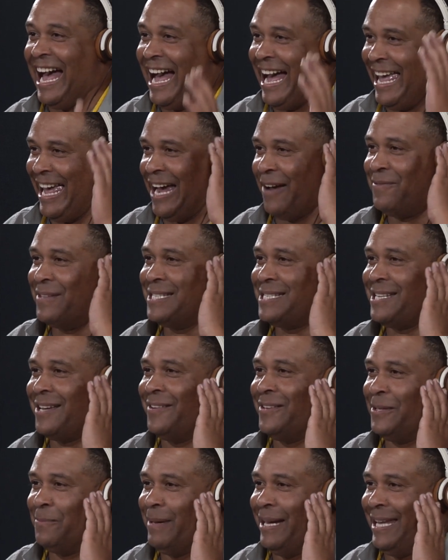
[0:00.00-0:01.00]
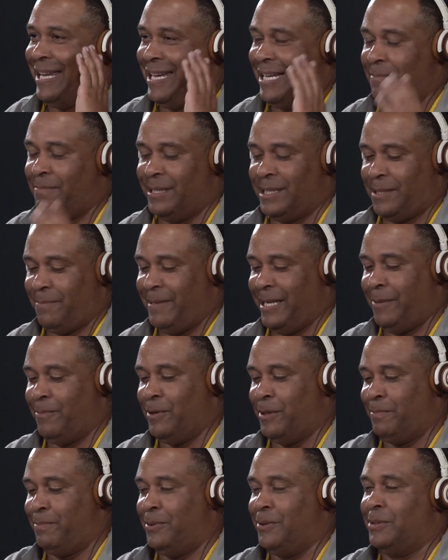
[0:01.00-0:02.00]
I have the sound in my head, but to be
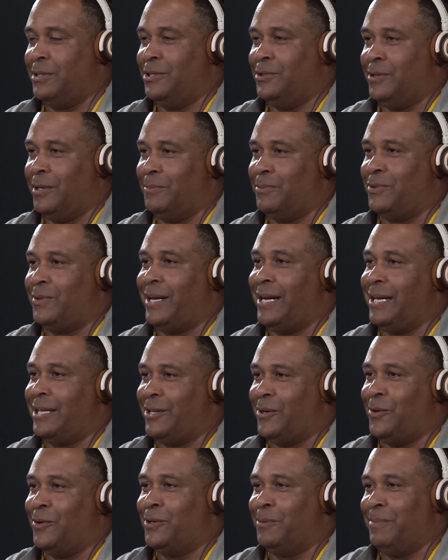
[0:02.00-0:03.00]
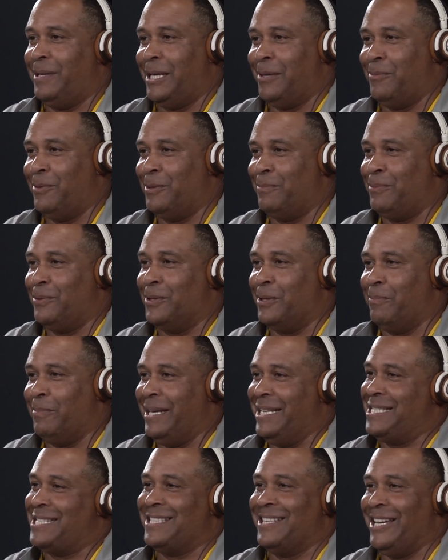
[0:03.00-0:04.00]
able to pull the drum track out or be able to pull the
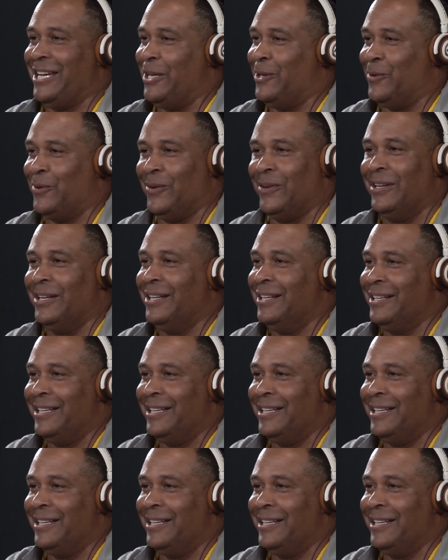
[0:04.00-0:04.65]
bass line or